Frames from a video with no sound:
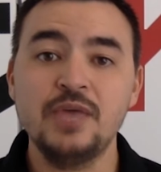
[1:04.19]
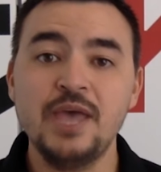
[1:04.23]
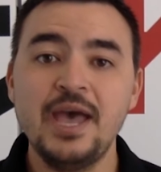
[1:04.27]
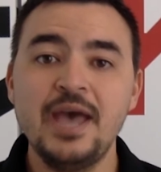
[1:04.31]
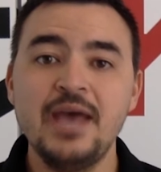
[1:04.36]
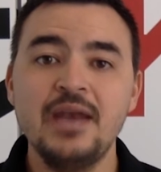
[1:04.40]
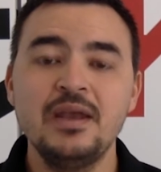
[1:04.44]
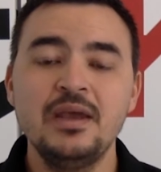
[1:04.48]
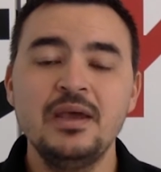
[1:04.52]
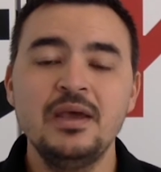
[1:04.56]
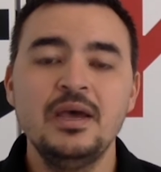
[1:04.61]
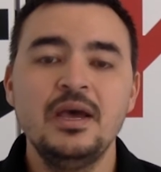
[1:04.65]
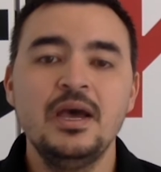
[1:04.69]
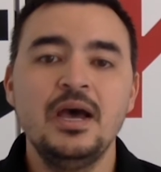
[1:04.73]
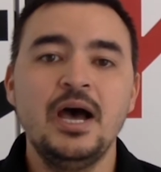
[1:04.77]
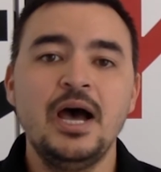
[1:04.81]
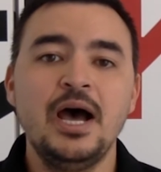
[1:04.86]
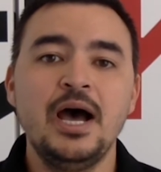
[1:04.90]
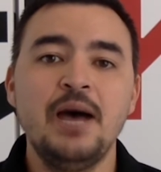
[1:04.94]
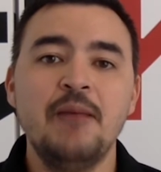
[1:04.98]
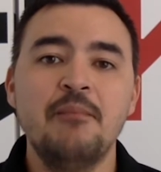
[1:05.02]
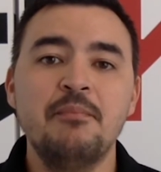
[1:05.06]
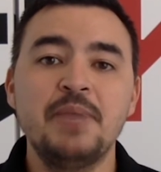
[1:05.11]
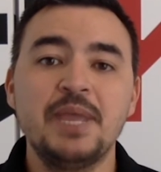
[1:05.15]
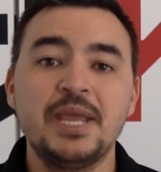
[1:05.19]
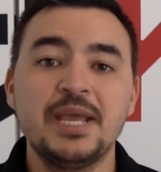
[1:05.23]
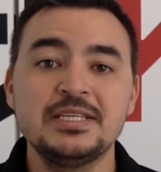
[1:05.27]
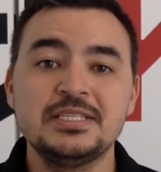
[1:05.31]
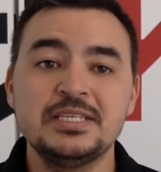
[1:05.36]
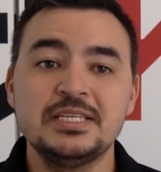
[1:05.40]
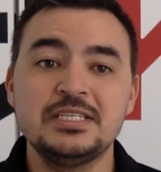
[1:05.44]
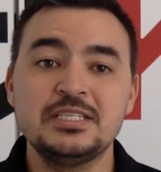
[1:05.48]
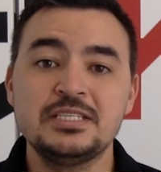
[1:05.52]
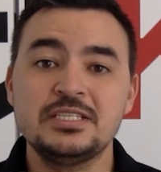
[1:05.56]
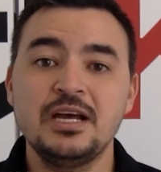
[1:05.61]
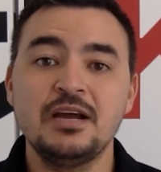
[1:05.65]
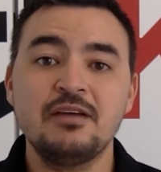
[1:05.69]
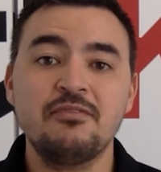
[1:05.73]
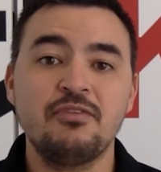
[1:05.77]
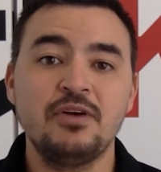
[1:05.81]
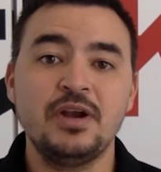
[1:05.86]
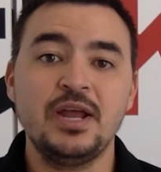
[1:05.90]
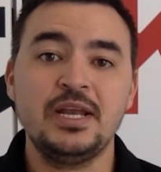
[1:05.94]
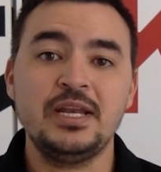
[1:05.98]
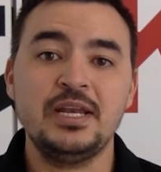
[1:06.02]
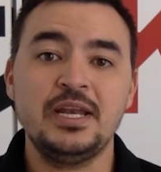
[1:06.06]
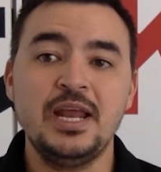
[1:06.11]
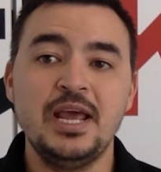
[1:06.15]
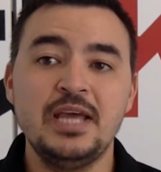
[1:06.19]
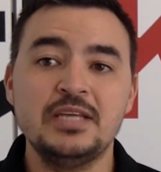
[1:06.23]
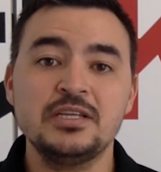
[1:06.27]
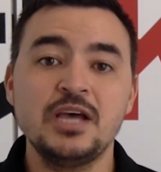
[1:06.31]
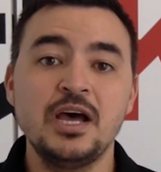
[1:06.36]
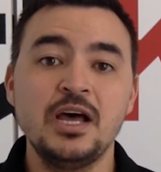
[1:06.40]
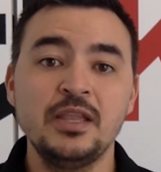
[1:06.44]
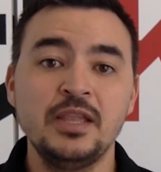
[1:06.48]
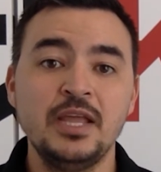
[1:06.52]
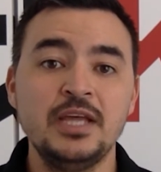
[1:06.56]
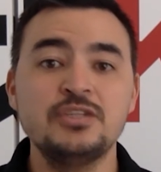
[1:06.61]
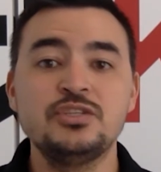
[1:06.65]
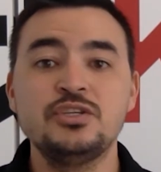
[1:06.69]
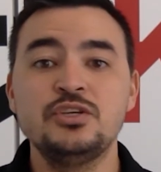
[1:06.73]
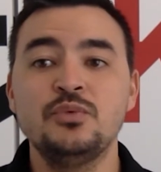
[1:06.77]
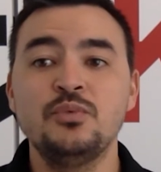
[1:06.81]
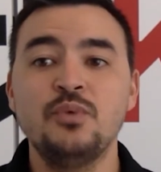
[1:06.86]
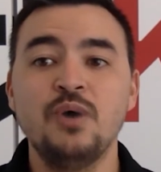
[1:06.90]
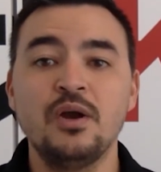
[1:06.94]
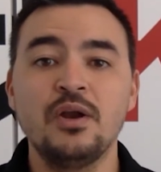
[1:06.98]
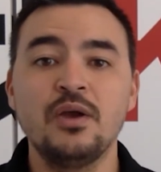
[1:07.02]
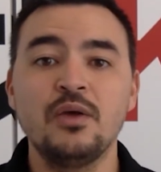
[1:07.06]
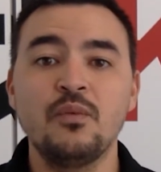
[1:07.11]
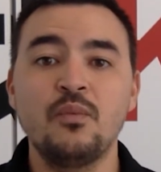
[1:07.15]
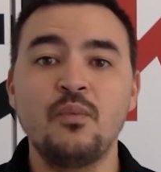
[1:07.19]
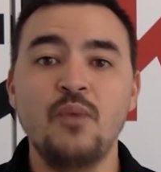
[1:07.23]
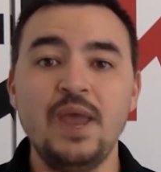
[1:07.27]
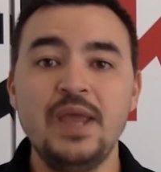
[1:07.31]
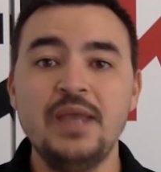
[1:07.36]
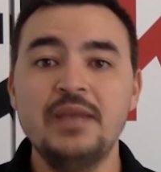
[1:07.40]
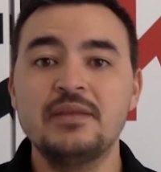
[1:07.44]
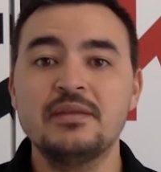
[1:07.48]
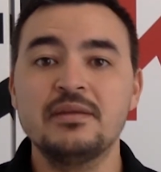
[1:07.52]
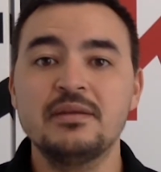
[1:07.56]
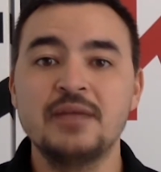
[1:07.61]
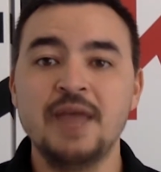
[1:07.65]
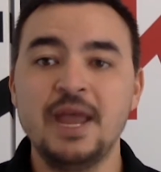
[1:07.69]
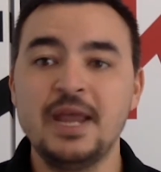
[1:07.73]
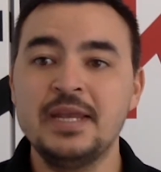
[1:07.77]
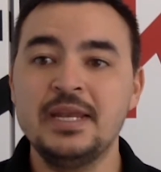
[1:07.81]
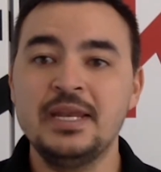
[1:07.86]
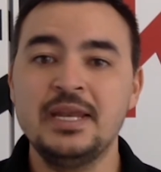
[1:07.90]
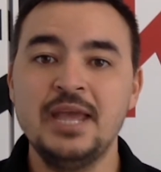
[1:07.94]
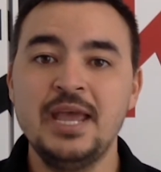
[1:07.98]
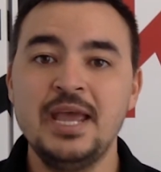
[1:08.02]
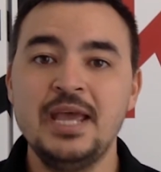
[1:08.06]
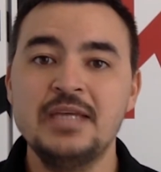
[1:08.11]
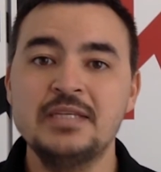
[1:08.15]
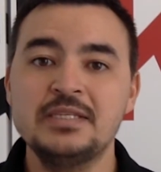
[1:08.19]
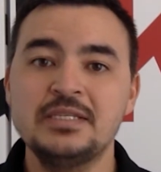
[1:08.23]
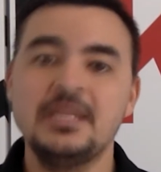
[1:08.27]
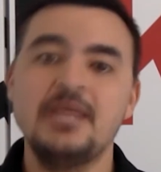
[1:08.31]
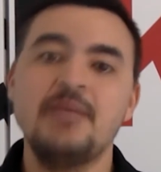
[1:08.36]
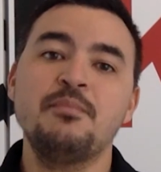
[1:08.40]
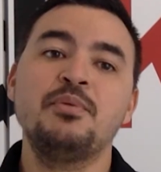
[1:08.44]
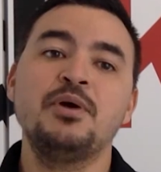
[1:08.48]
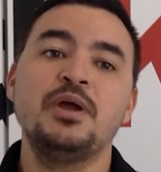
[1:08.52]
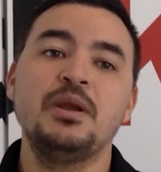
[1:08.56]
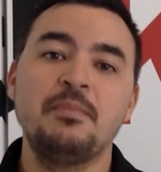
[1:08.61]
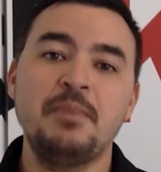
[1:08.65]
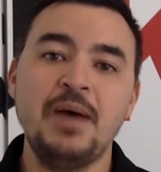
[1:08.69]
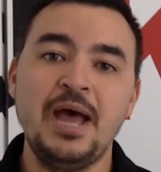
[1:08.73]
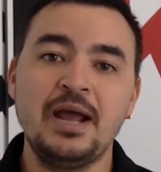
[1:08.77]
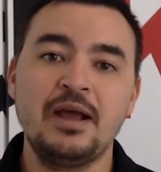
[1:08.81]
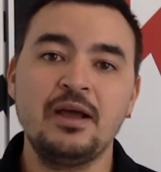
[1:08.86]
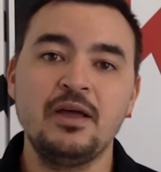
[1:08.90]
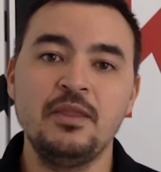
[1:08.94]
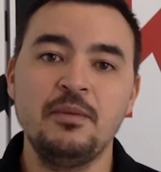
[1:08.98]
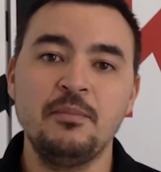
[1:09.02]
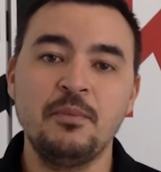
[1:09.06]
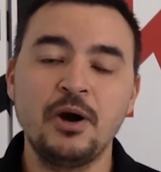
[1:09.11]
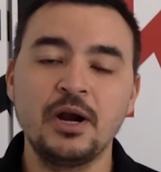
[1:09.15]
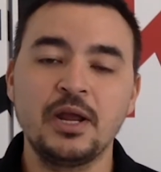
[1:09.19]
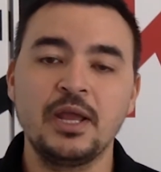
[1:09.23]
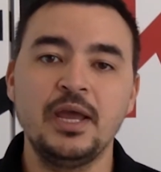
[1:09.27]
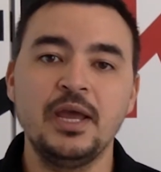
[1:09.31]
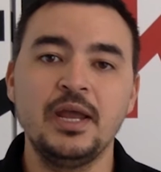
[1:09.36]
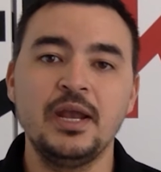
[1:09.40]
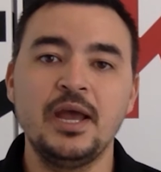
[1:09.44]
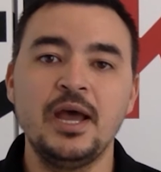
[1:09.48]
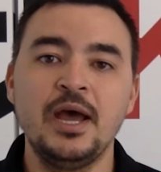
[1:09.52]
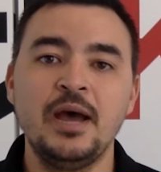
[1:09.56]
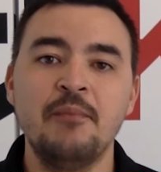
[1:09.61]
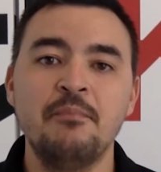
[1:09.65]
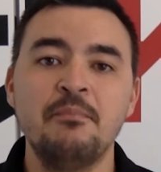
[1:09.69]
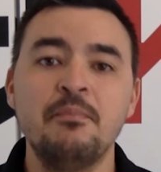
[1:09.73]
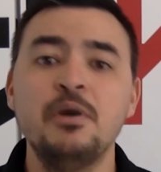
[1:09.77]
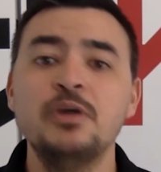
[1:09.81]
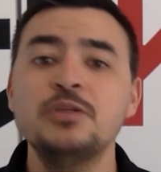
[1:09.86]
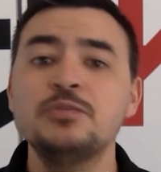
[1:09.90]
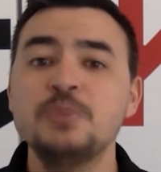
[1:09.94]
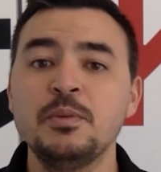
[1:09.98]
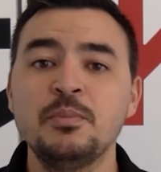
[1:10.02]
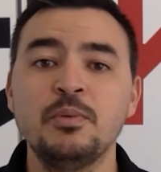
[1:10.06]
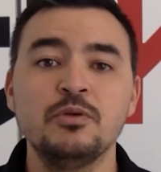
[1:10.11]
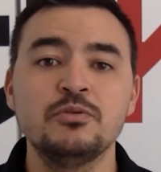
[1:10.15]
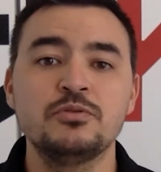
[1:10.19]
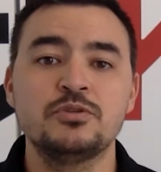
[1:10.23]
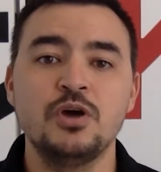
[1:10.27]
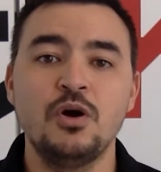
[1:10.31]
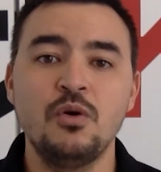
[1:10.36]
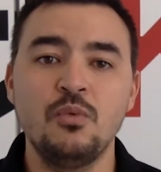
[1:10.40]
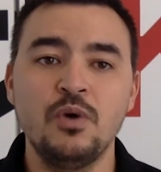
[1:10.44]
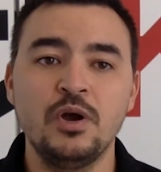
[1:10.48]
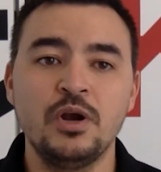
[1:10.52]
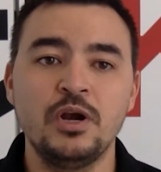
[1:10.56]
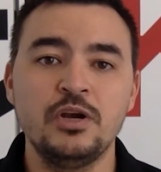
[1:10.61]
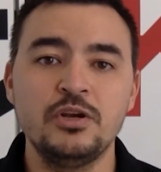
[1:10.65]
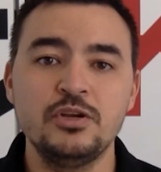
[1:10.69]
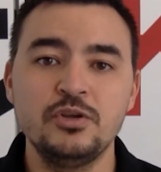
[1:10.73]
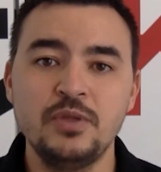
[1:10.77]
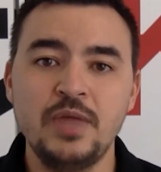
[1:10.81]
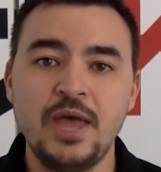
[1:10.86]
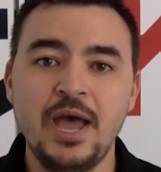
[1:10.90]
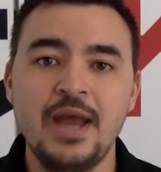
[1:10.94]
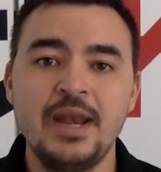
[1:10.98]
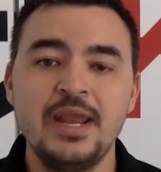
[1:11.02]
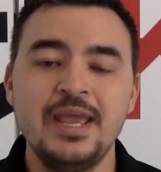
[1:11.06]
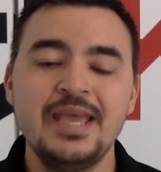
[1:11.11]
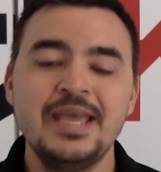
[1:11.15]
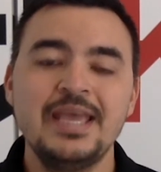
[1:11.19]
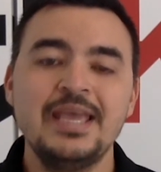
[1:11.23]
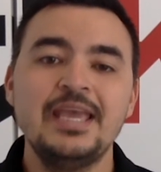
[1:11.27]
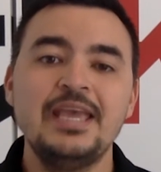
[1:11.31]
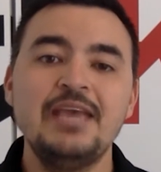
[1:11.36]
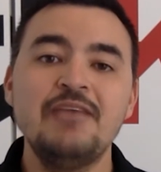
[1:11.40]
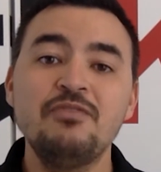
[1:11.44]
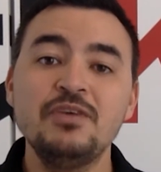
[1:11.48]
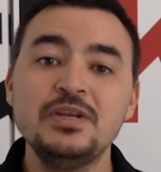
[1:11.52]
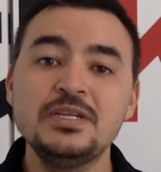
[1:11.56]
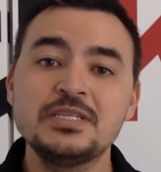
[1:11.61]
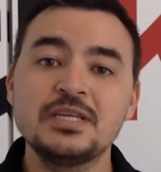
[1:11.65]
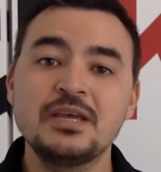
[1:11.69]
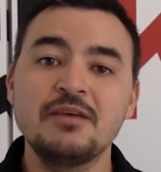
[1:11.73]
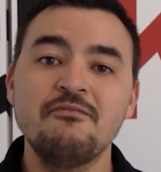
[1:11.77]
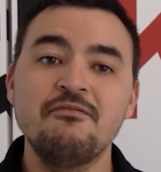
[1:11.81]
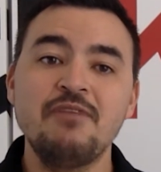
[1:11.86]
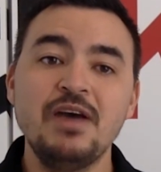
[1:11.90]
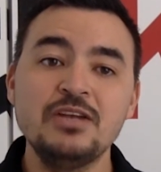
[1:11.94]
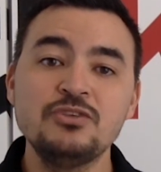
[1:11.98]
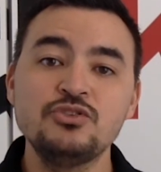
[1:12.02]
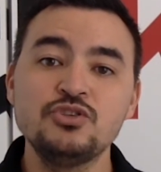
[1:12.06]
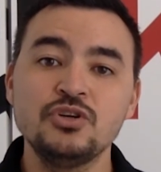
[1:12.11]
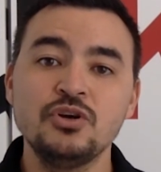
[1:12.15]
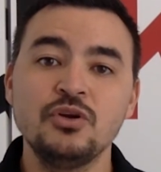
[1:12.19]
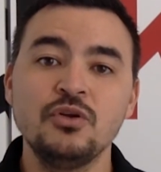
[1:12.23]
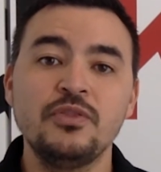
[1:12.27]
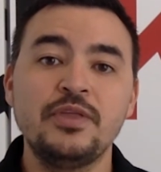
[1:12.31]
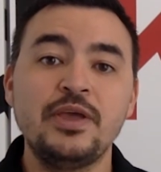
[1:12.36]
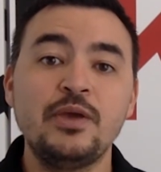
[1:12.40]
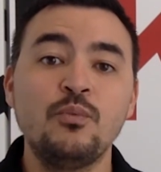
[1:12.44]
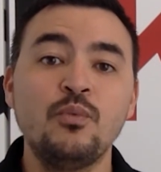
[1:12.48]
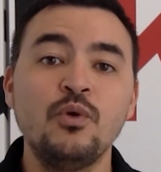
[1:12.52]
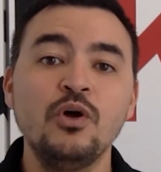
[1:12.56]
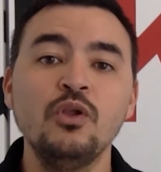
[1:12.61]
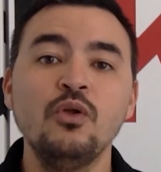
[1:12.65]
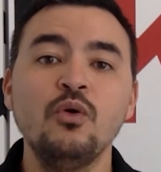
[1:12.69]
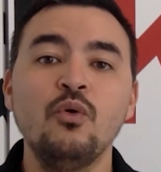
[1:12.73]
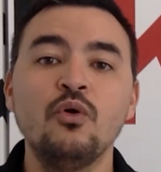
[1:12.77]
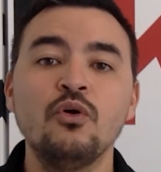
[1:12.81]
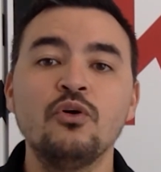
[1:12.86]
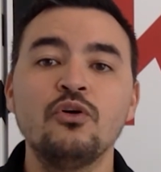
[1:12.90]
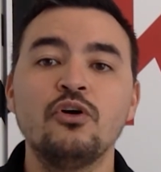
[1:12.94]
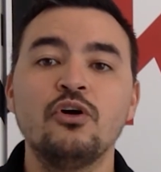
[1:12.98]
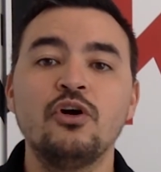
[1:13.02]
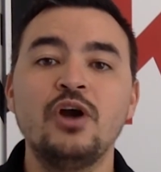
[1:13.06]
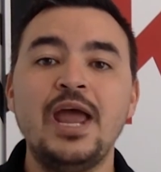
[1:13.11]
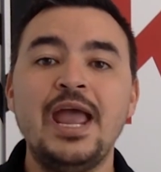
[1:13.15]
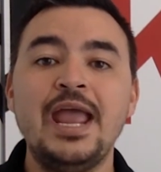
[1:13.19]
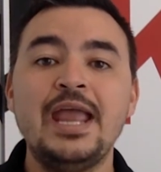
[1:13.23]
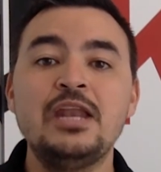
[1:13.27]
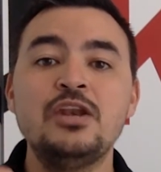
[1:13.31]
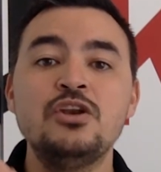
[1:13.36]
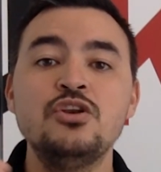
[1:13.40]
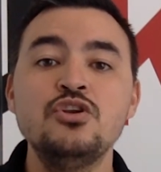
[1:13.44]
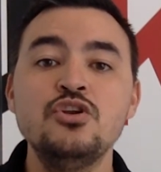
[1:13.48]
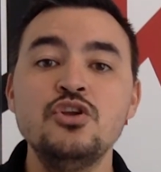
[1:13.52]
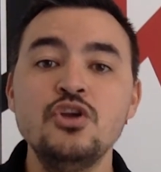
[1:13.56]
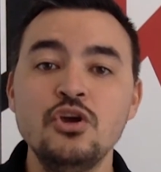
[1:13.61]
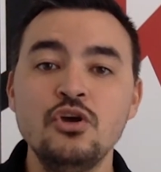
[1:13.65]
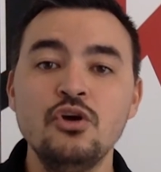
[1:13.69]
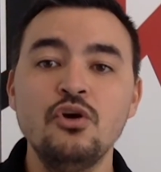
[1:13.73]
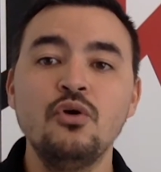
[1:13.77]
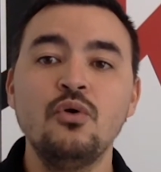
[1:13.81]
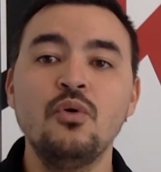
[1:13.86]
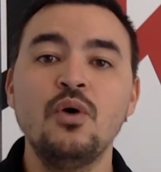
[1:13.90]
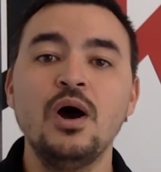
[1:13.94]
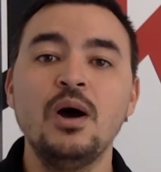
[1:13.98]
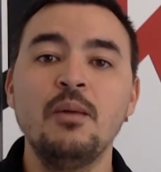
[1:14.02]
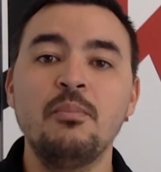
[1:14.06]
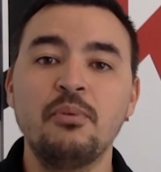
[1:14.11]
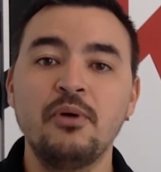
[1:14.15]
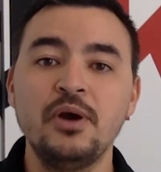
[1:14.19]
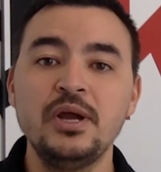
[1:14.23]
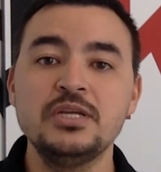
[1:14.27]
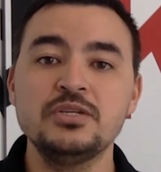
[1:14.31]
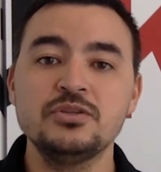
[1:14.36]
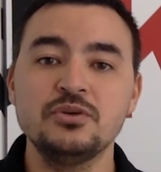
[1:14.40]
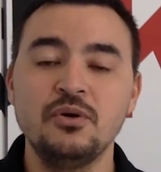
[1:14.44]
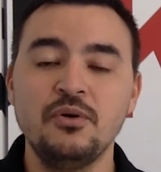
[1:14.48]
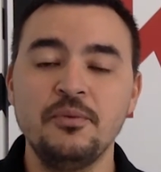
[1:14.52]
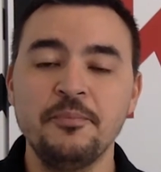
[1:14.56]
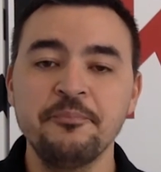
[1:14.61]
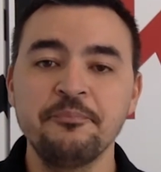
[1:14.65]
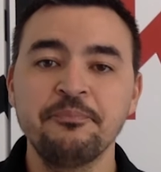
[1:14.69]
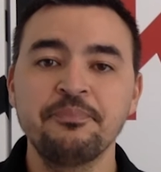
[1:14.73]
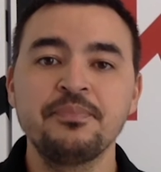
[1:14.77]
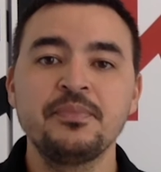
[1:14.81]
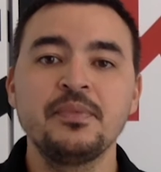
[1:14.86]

that because it's stuck for 90 days, unless you want to wait 90 days and then put it back on the market. Most people don't want to do that. If it's conventional, they will order a new appraisal.